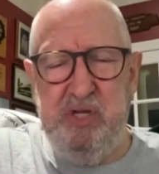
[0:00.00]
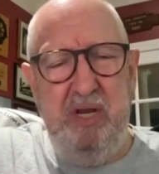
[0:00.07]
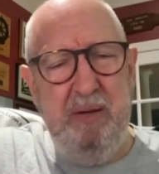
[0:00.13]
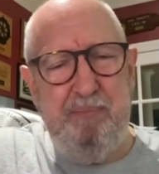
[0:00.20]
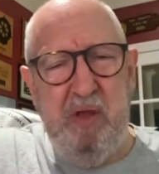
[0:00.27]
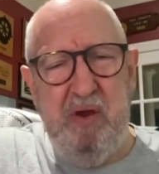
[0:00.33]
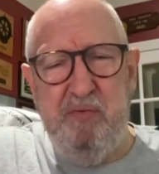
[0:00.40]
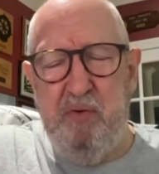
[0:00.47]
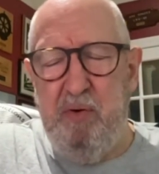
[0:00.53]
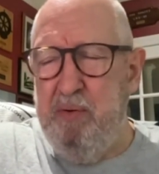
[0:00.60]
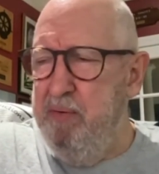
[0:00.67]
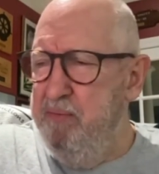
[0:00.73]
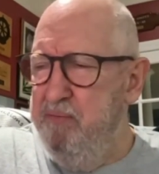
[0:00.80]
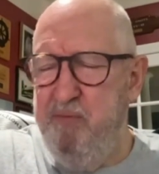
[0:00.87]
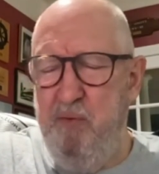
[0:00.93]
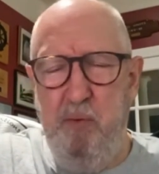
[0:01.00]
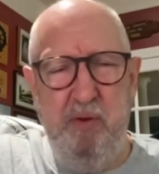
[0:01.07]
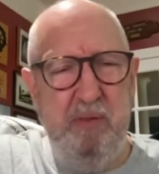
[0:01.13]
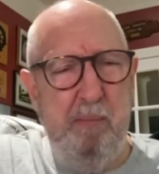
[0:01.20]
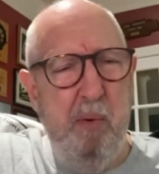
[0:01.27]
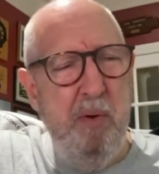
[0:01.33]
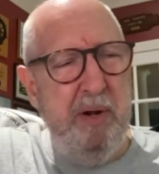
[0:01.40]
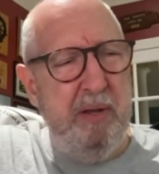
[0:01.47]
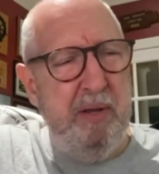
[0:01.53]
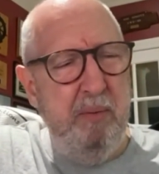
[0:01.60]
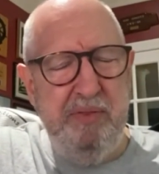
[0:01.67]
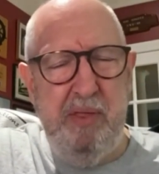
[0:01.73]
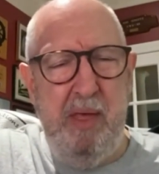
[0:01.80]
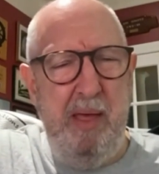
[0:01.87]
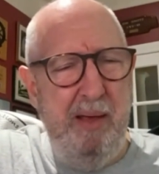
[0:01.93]
up there for 4 a.m.
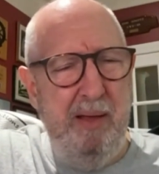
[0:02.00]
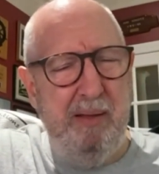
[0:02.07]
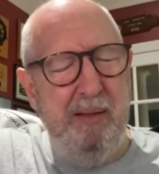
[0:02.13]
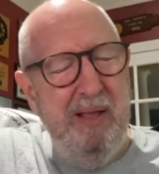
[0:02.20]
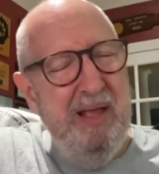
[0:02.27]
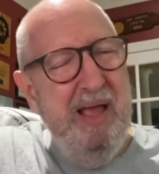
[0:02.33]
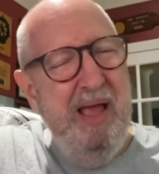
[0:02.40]
What the hell?